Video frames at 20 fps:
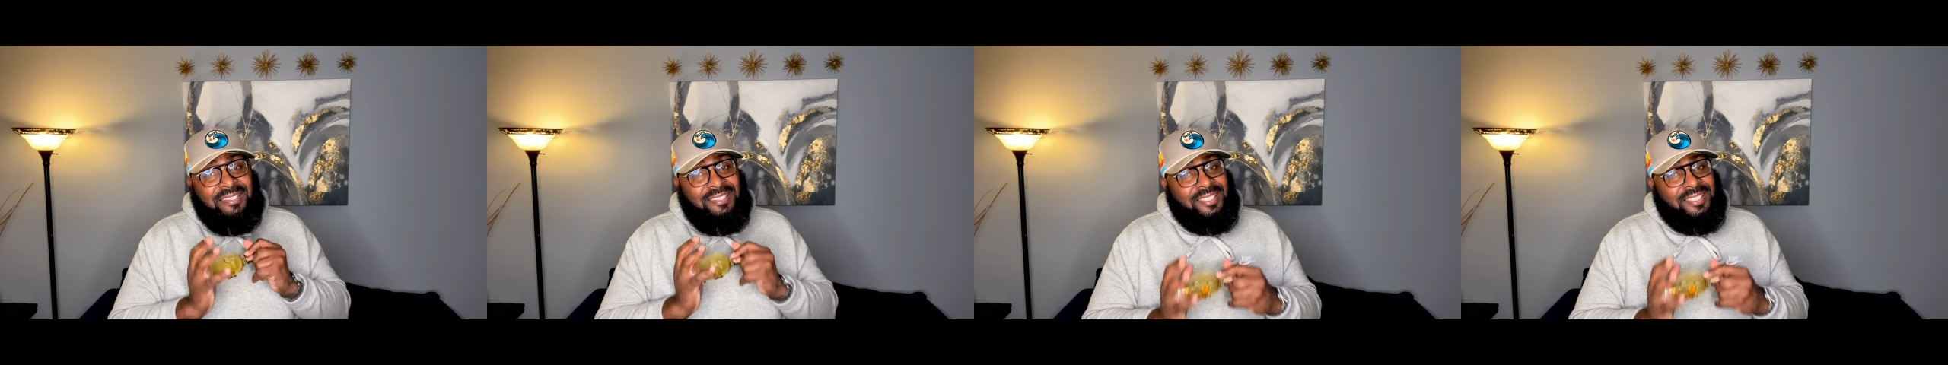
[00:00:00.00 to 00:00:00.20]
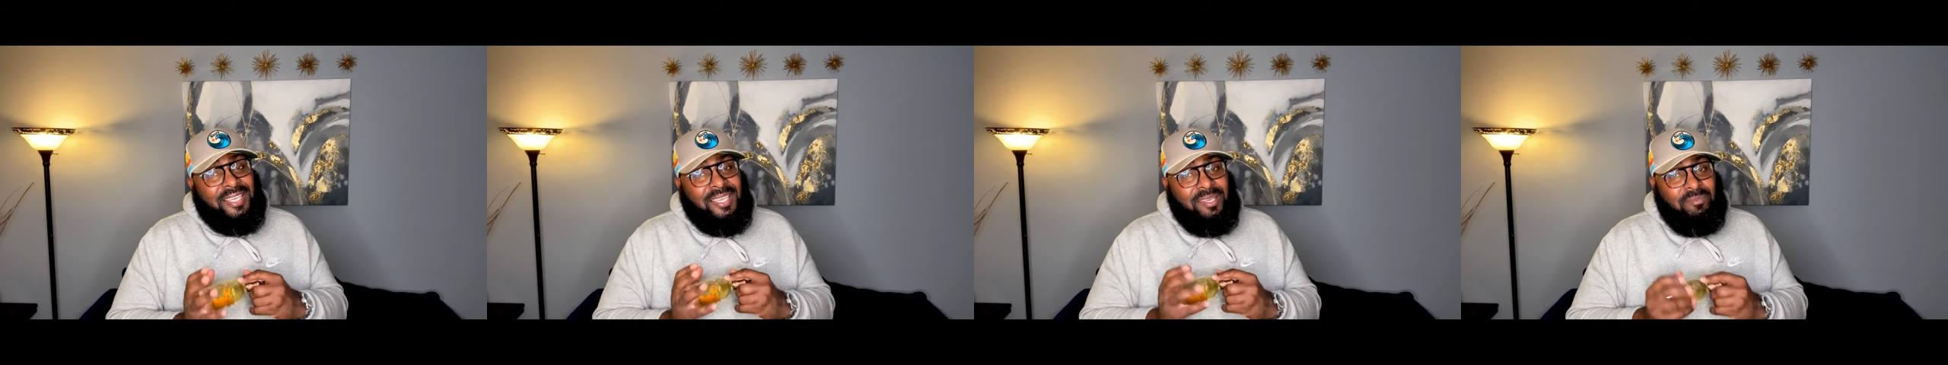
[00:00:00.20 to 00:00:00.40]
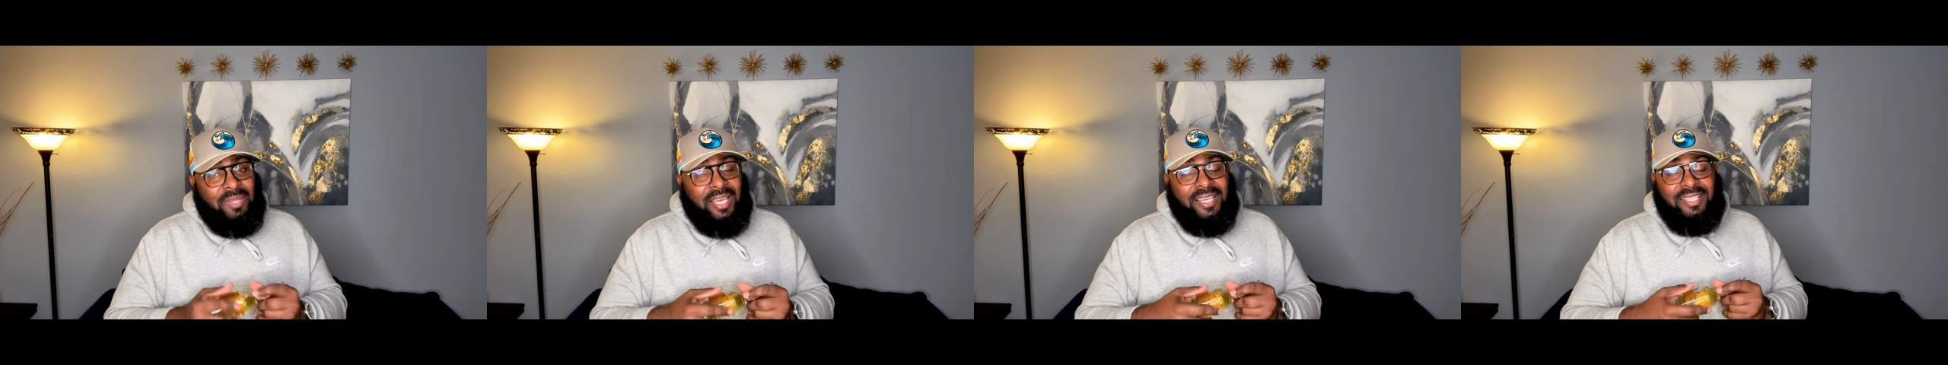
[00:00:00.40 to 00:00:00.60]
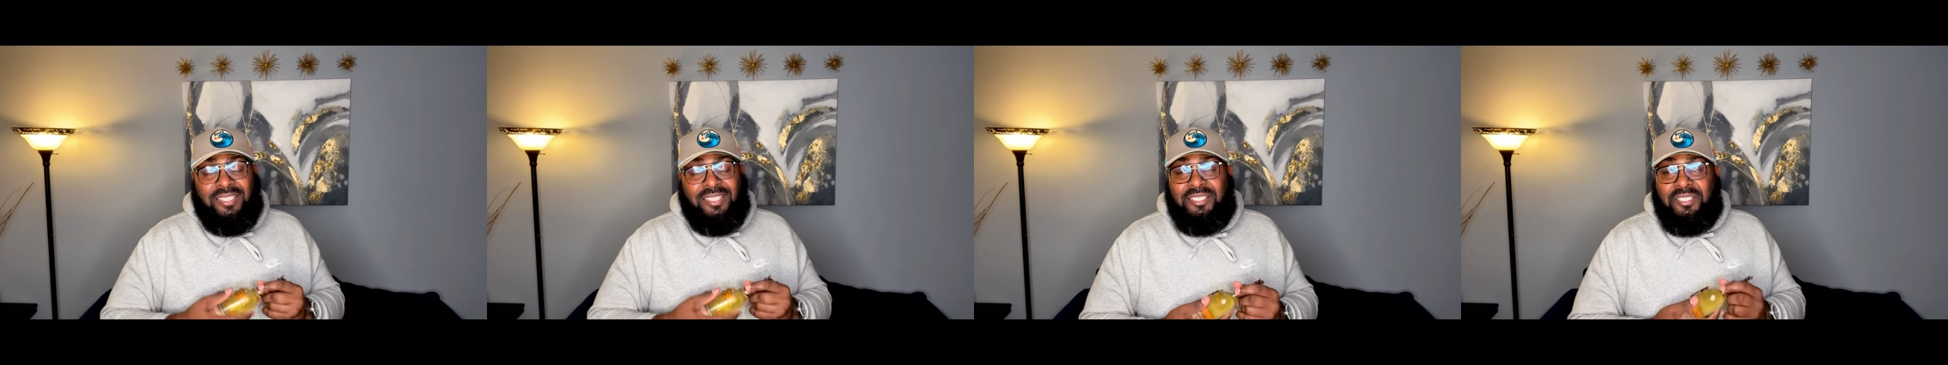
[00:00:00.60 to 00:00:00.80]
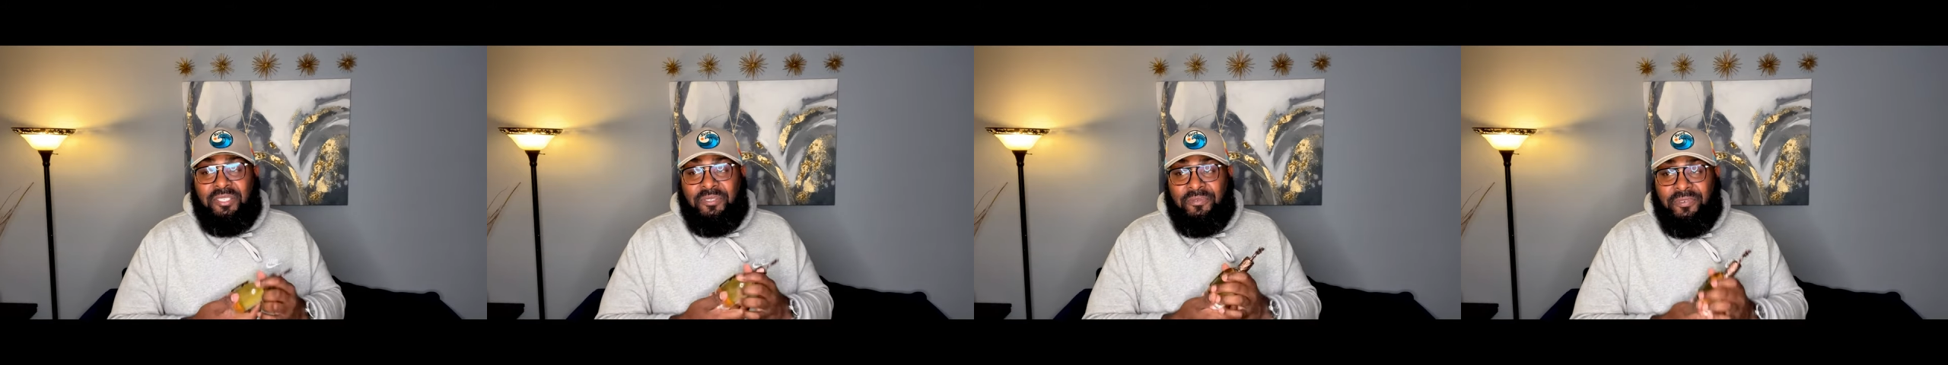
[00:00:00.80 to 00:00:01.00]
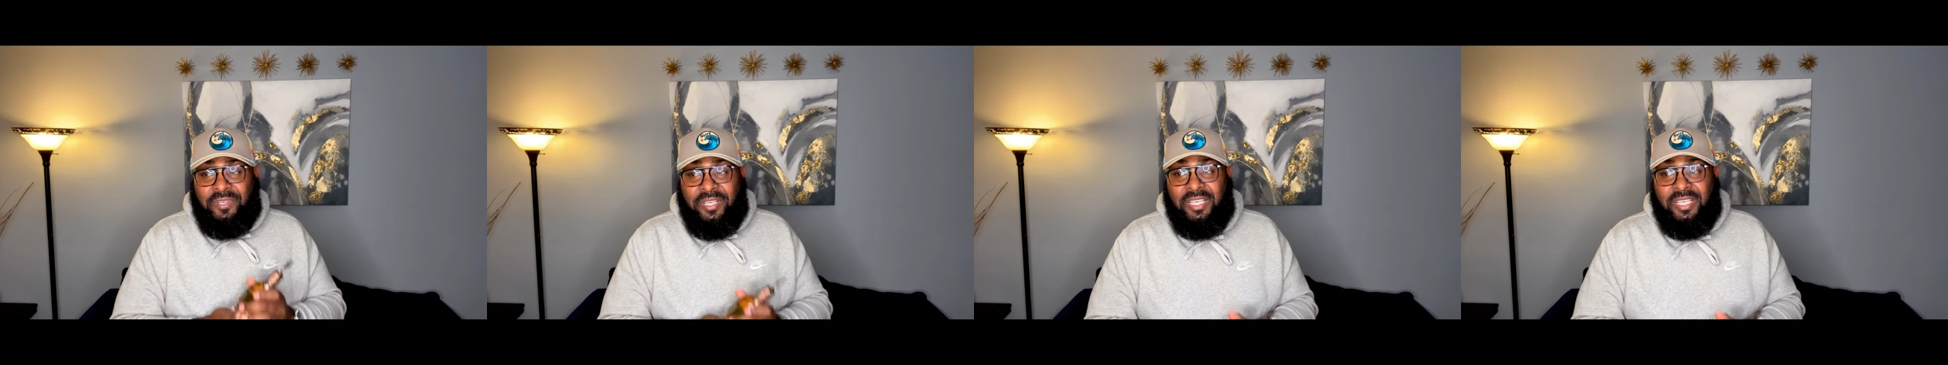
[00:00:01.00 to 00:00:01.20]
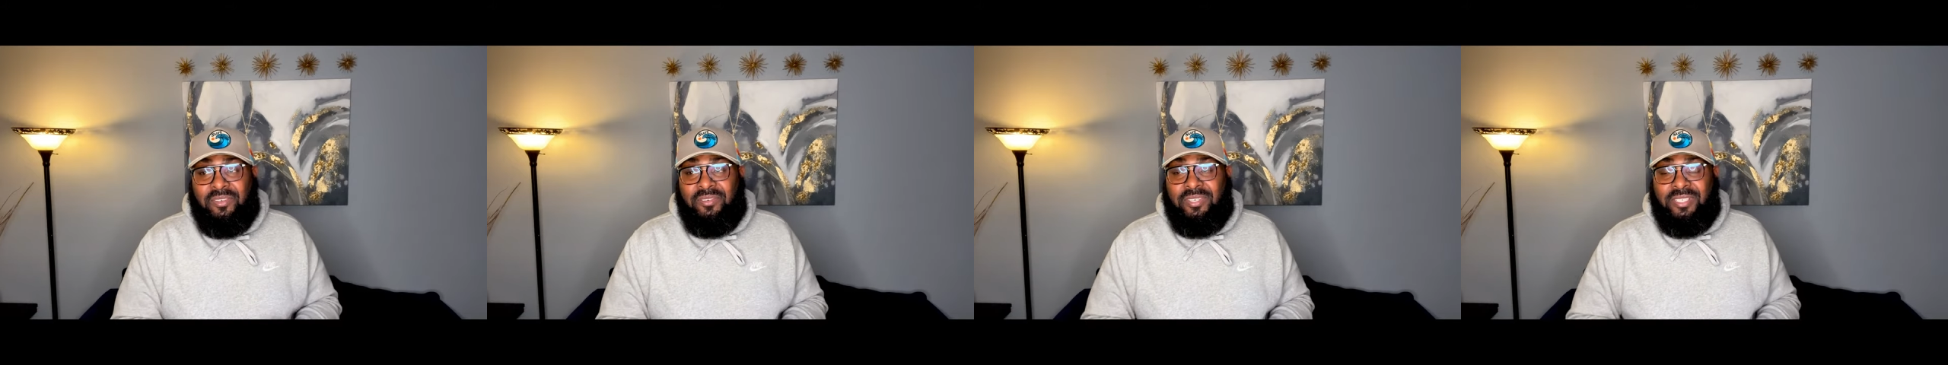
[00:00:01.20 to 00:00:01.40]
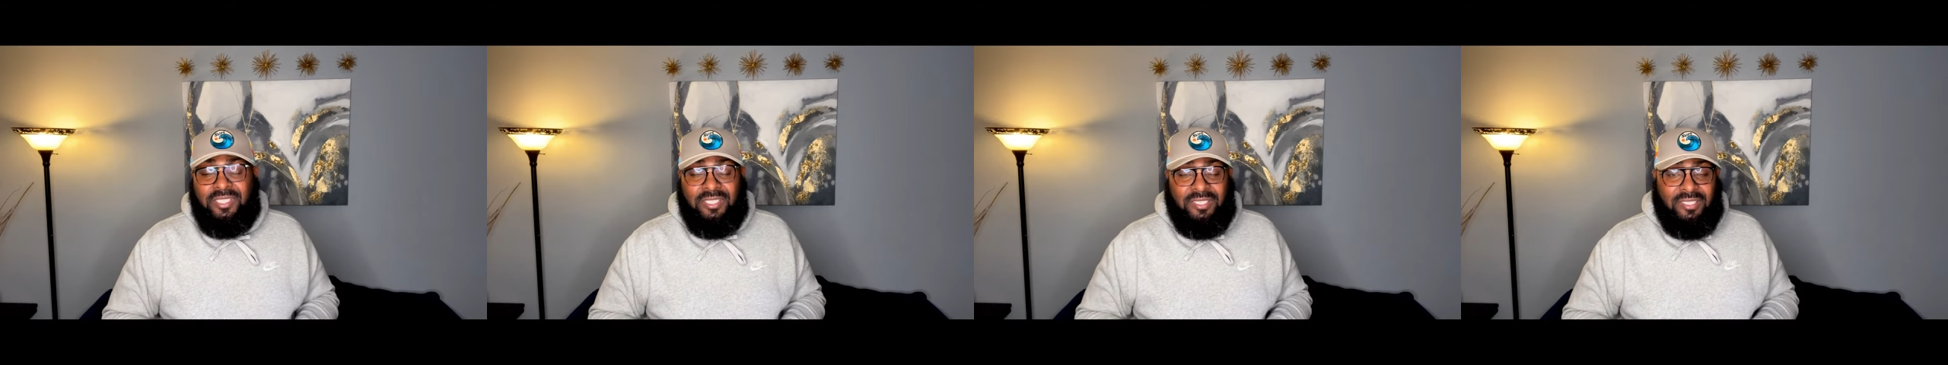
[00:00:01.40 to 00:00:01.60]
seem like this
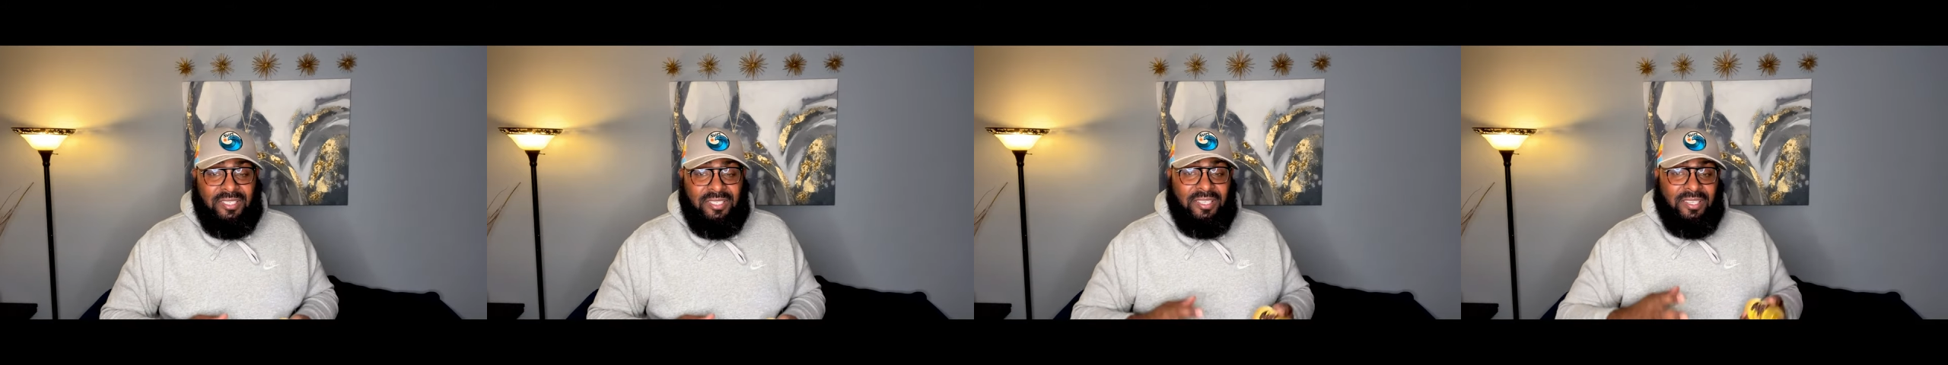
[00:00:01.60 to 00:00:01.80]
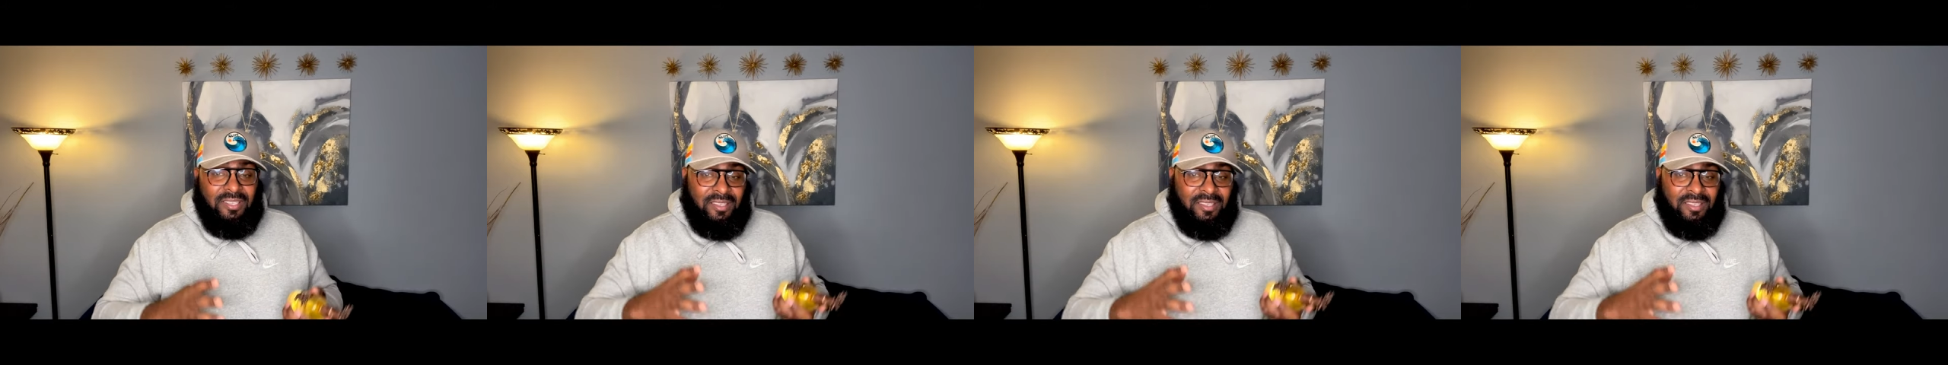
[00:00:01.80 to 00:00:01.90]
fragrance